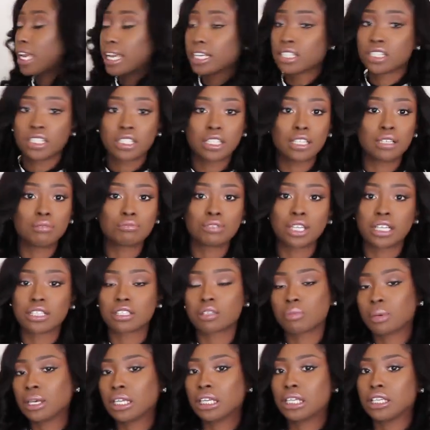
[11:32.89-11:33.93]
H and M, J
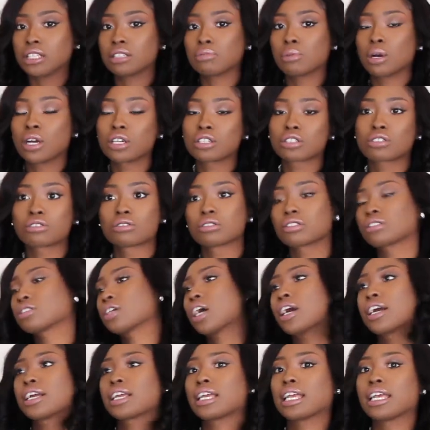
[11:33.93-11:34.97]
C Penney's, Marshall's,
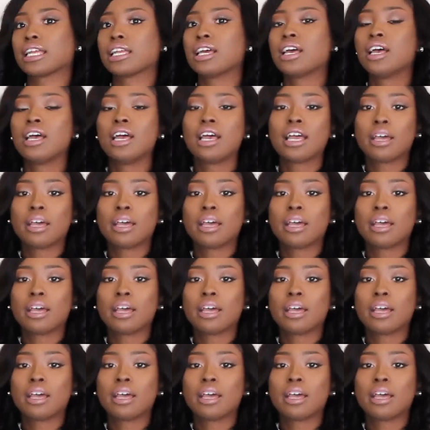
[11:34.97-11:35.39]
Target,